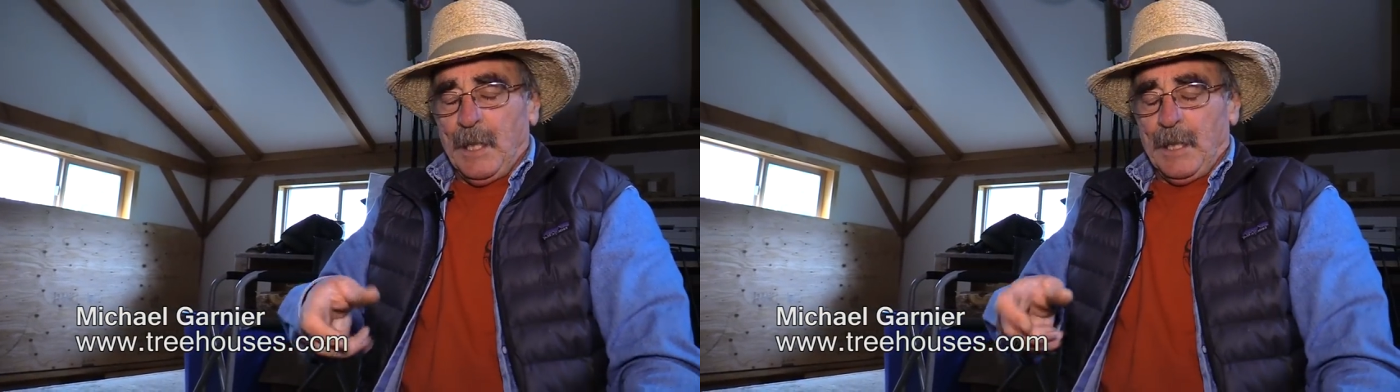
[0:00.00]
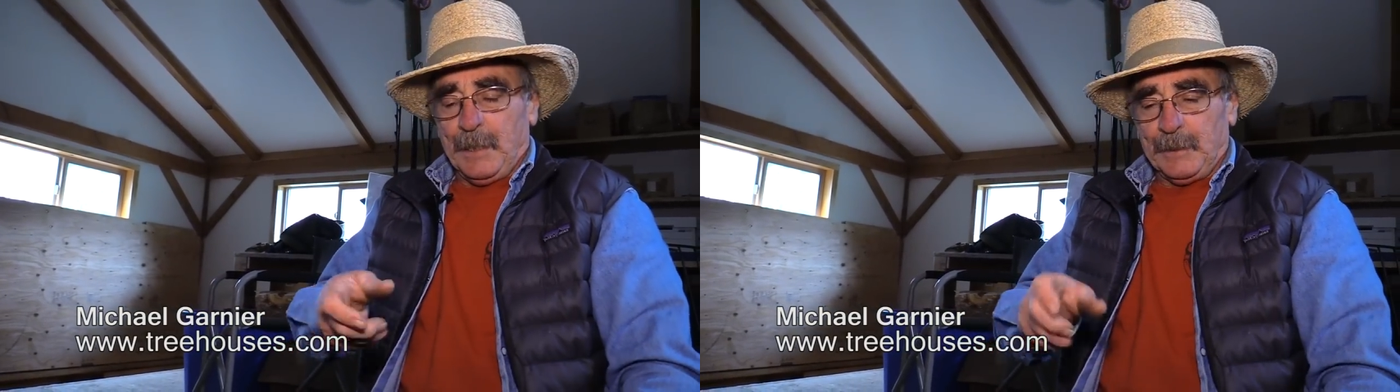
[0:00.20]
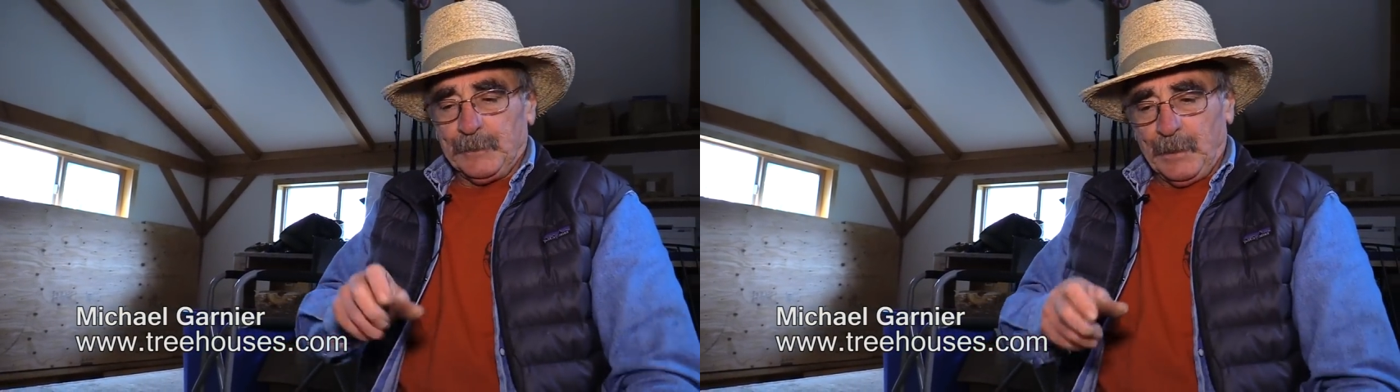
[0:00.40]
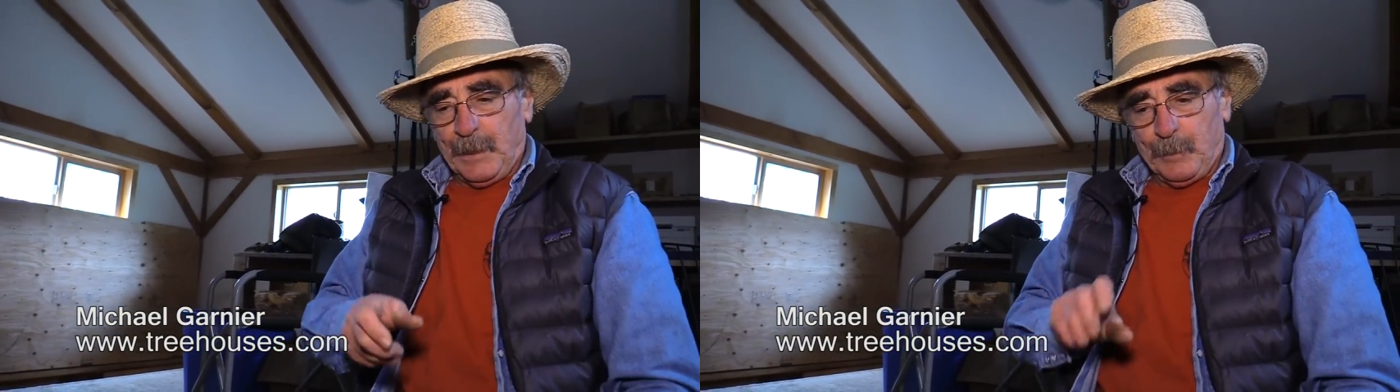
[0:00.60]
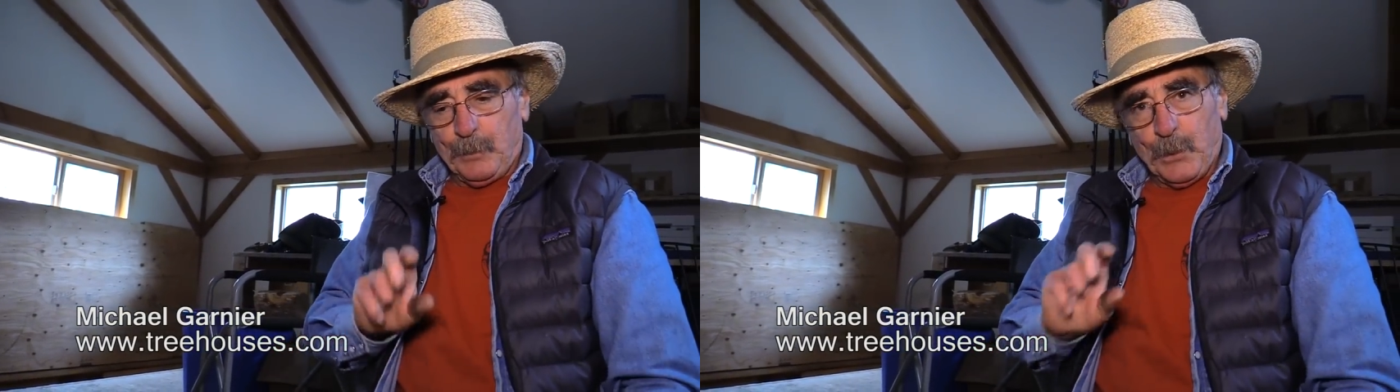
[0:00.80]

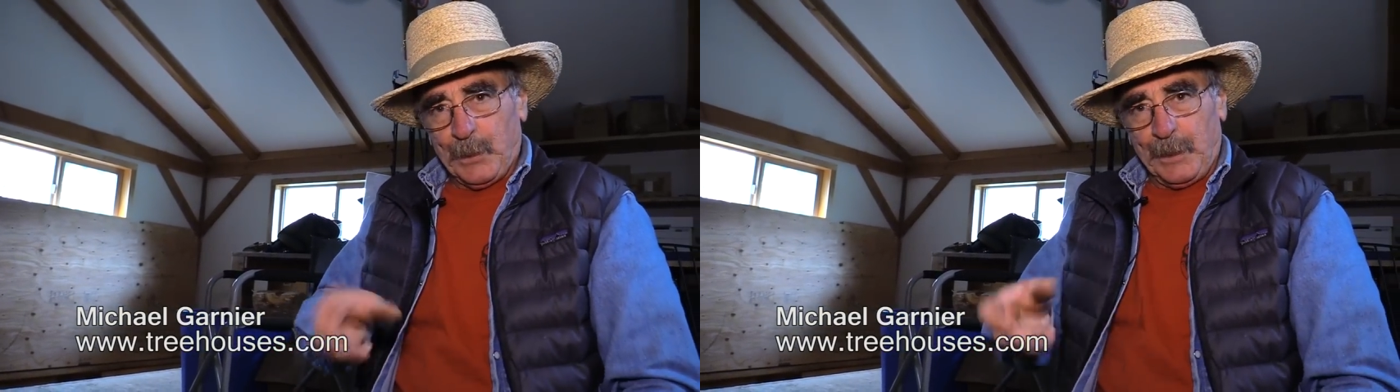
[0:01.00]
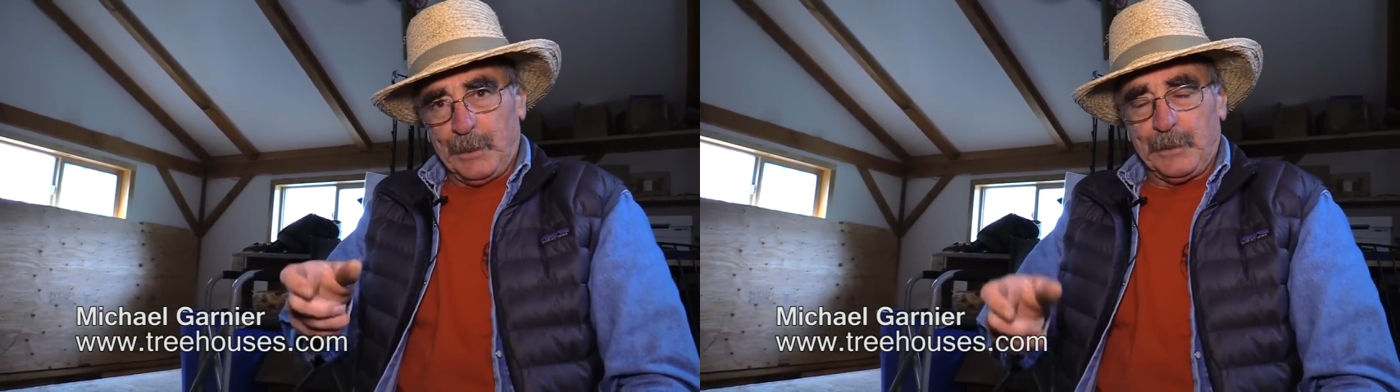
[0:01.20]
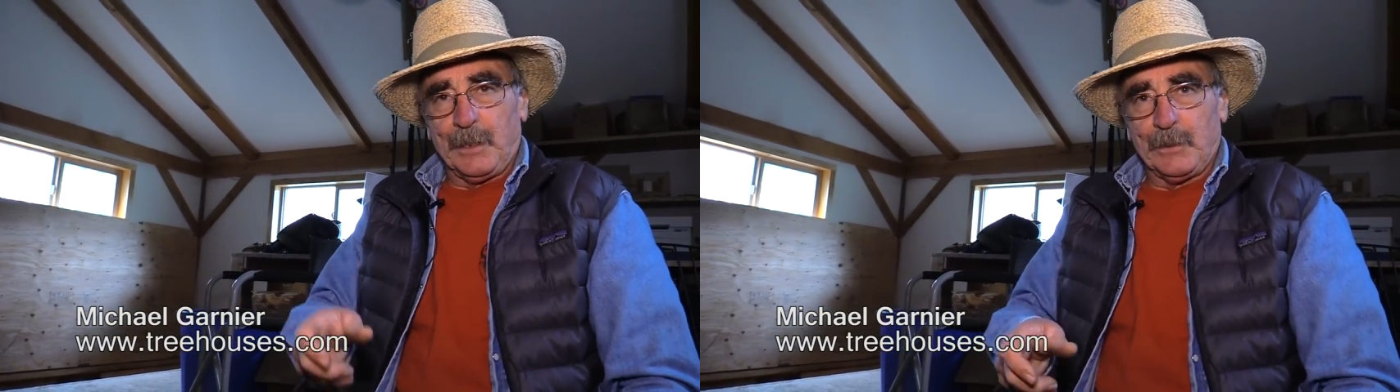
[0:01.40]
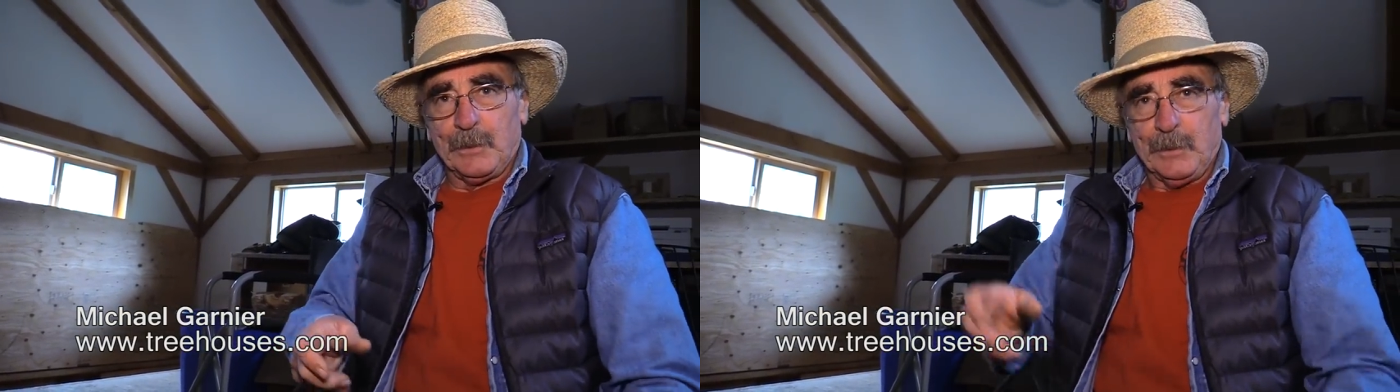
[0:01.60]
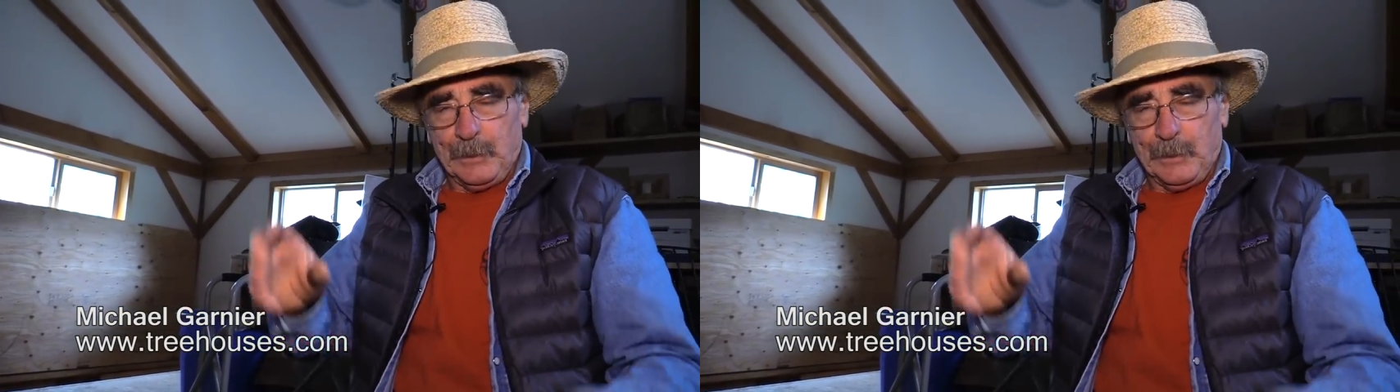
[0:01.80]
and put in another,